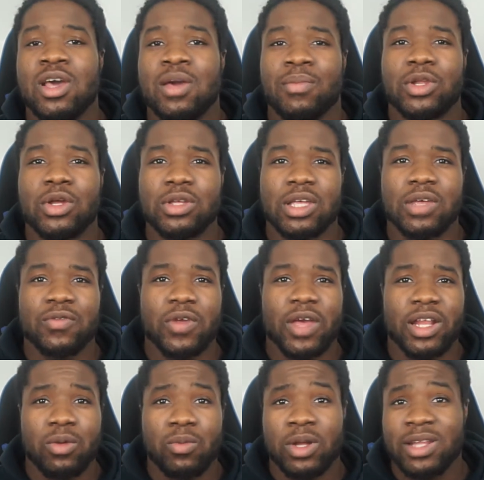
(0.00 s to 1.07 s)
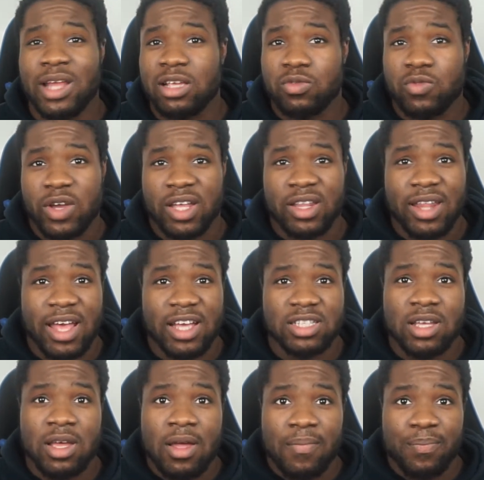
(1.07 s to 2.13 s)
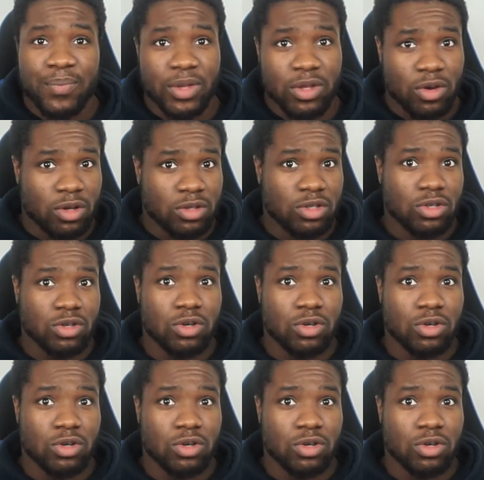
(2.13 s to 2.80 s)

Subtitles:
but don't give you anyone that's recognized beyond